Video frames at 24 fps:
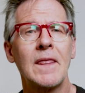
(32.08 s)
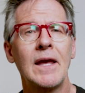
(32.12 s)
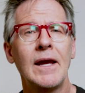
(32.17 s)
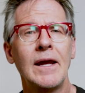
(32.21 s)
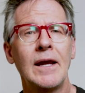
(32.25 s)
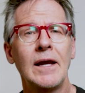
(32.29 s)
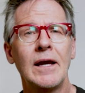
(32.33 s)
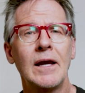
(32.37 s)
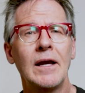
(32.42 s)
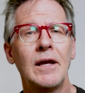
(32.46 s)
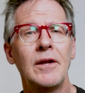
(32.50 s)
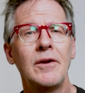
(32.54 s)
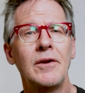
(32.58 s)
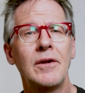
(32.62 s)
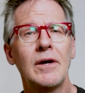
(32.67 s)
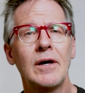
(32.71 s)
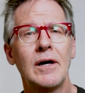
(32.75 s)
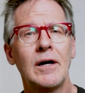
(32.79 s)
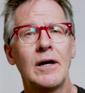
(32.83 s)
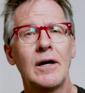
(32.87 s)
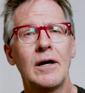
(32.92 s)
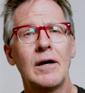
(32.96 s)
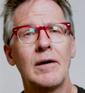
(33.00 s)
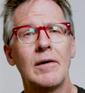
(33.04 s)
and
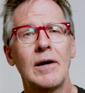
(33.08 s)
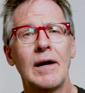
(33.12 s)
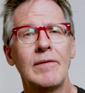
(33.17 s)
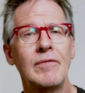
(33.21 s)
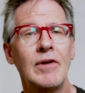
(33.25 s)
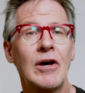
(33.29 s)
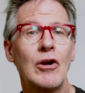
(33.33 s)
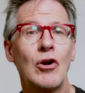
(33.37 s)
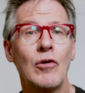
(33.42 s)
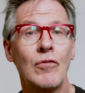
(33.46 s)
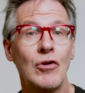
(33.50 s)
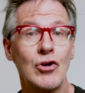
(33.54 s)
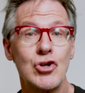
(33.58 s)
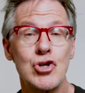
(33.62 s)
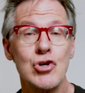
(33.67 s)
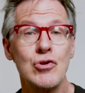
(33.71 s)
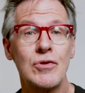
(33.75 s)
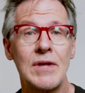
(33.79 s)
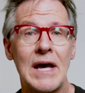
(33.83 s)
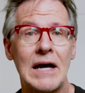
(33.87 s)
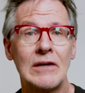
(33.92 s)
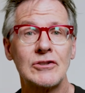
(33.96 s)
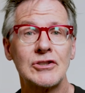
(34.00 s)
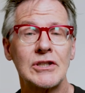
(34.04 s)
I've done over
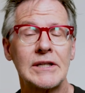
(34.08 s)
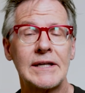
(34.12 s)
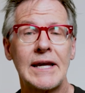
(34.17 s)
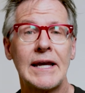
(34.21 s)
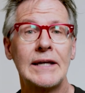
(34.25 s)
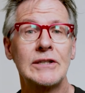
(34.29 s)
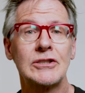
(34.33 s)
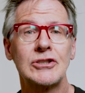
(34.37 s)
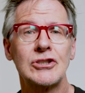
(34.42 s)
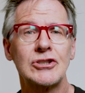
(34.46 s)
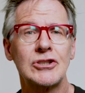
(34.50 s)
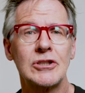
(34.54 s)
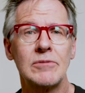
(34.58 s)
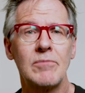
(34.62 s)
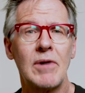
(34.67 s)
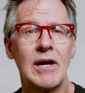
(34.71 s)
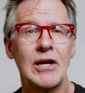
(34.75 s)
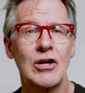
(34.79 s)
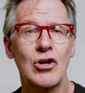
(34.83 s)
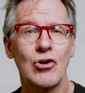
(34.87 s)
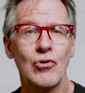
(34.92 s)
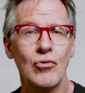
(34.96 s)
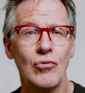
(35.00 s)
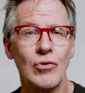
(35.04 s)
2,000 cases in
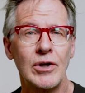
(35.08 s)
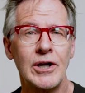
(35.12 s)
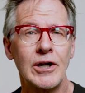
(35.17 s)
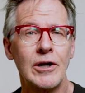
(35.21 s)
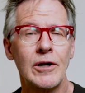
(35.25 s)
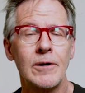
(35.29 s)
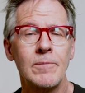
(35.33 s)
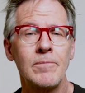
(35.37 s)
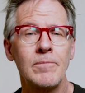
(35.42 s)
my career.